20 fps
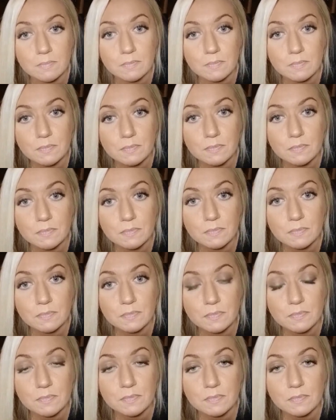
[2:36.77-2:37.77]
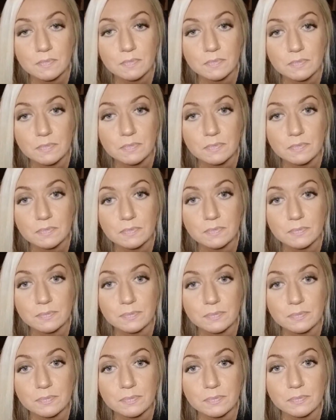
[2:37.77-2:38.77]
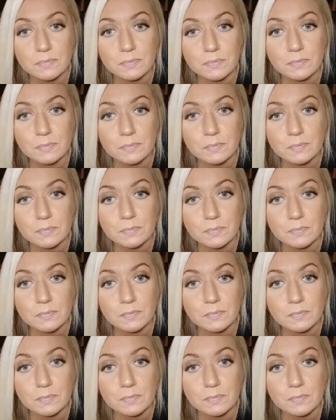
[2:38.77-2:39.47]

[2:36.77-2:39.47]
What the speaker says: Nothing is said.